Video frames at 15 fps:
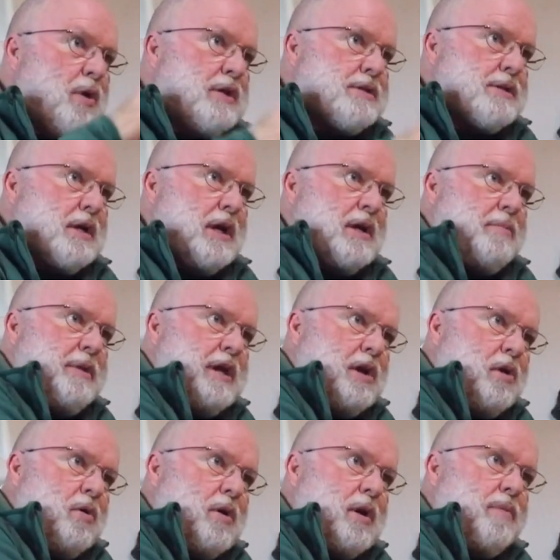one side to be
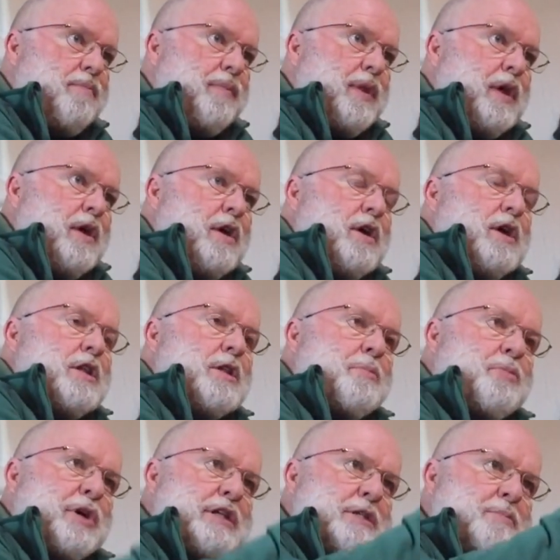lower. The
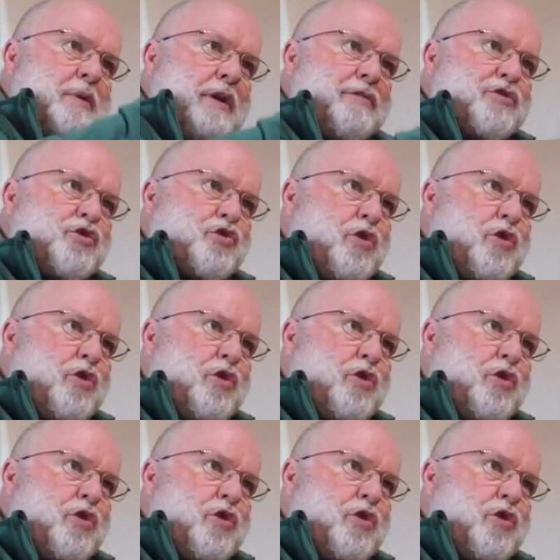principle of